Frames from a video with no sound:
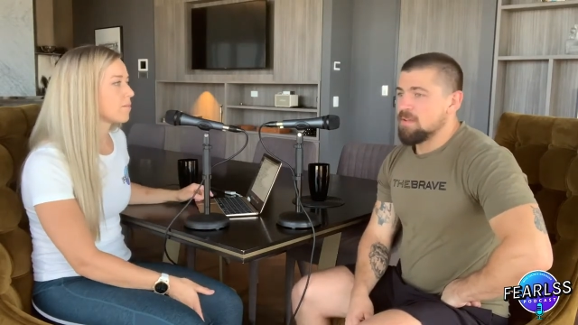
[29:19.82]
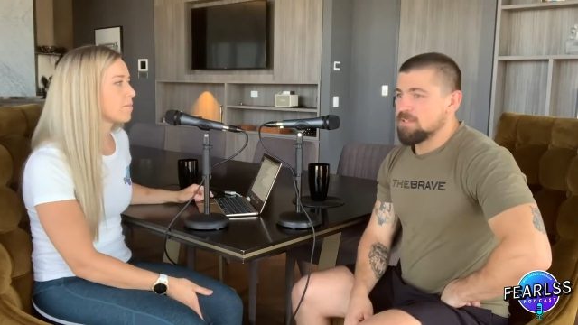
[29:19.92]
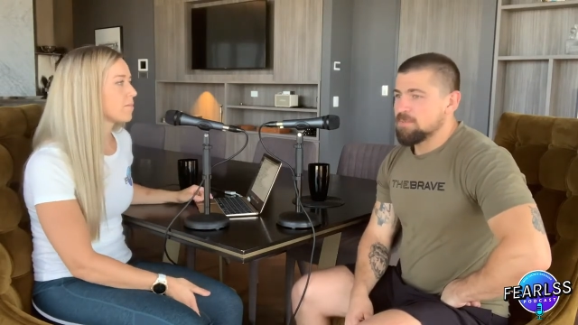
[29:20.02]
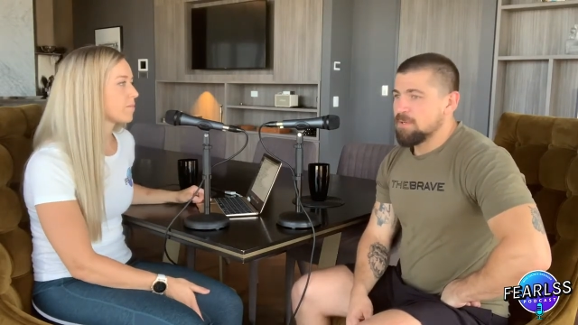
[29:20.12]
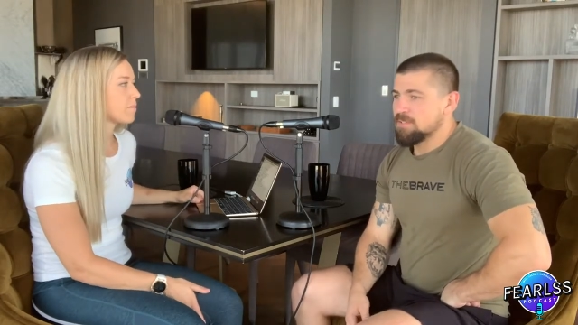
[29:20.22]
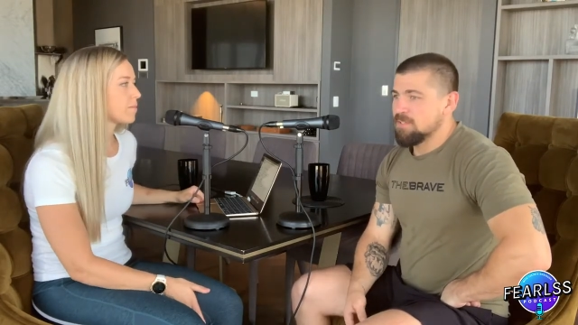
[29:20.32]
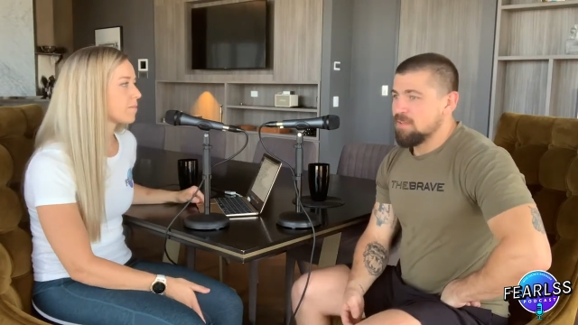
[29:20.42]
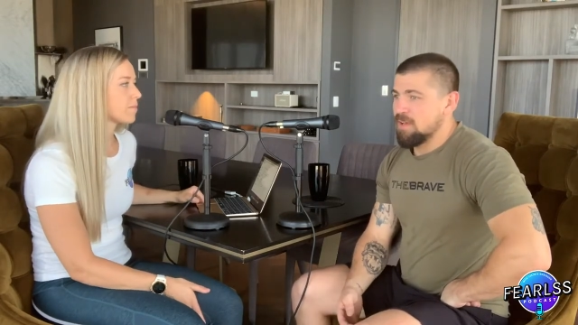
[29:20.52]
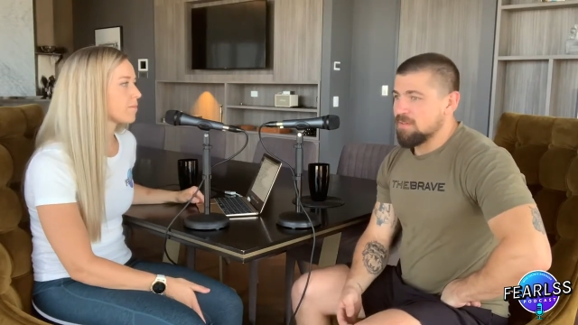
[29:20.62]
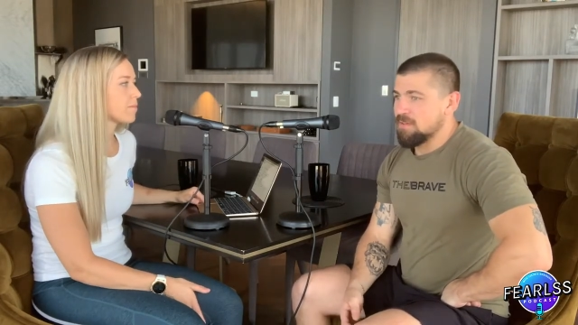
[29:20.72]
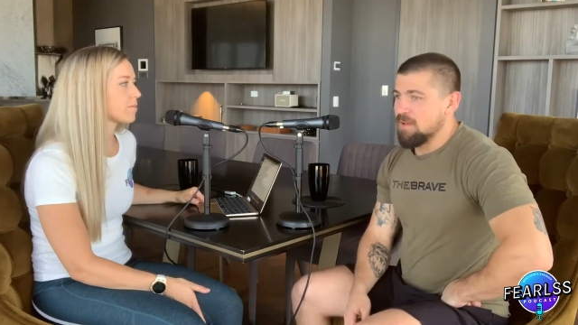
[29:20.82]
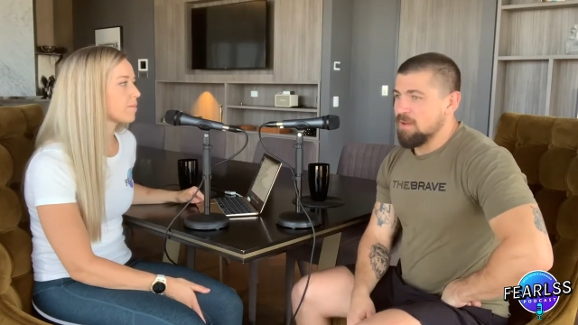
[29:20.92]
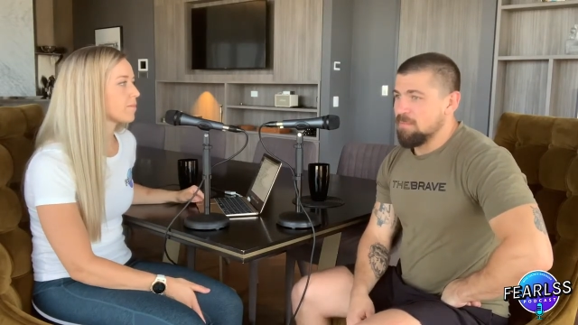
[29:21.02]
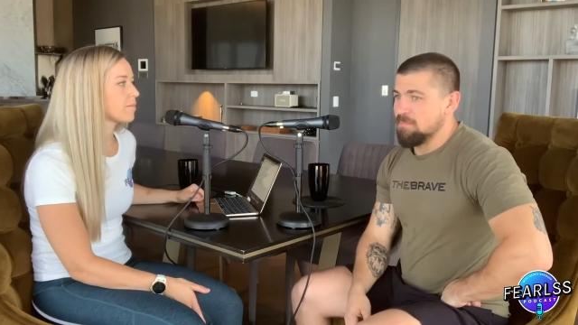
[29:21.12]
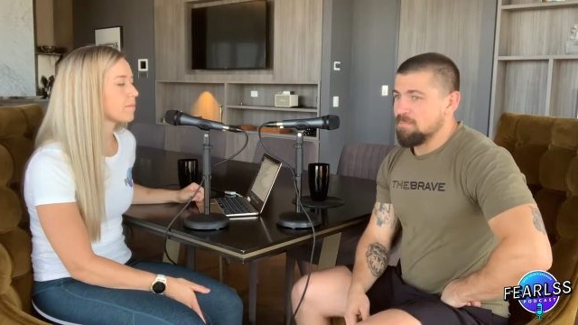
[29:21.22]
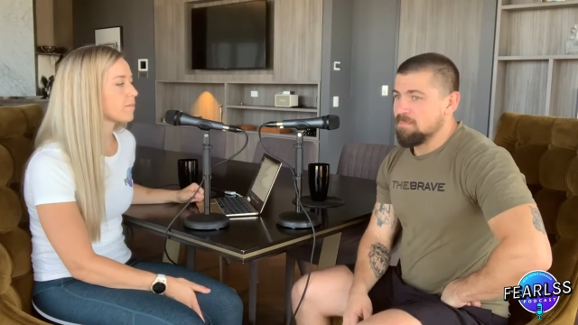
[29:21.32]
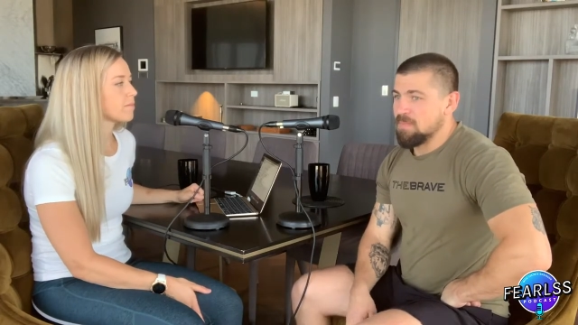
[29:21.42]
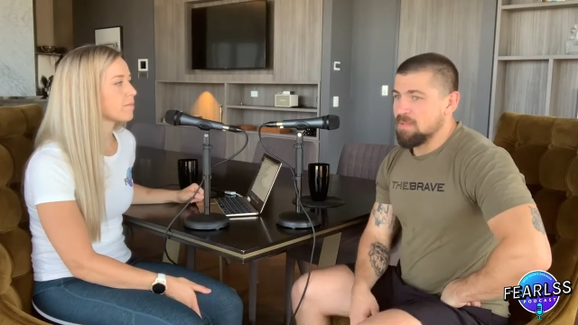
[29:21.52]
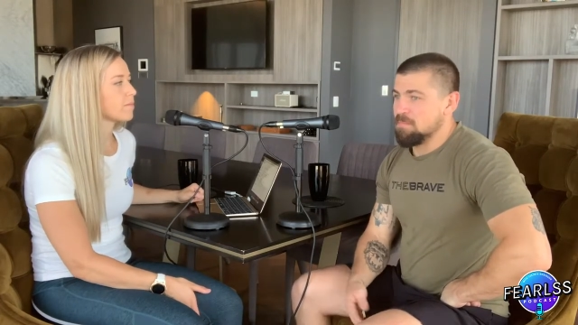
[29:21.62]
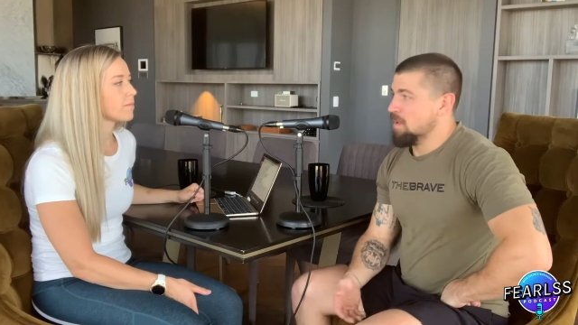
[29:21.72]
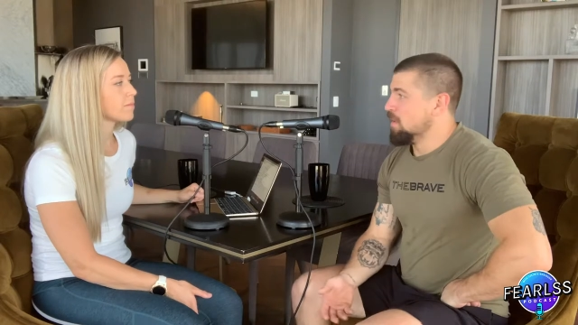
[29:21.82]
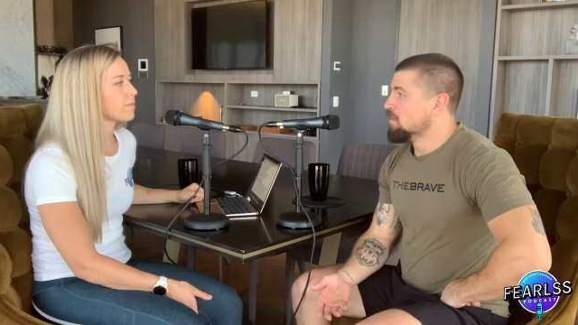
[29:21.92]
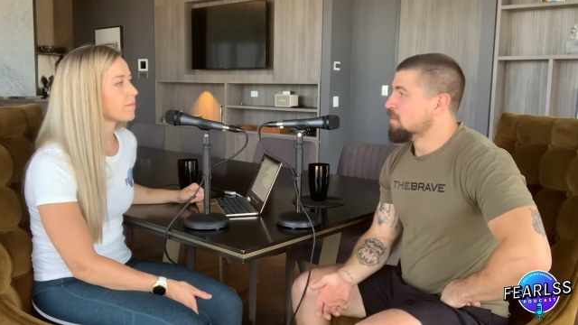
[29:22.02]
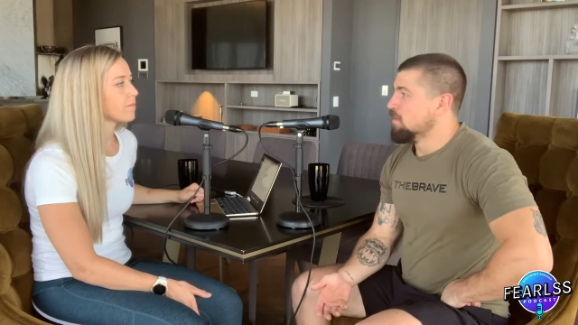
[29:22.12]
Speaker 1: and especially like um, in men,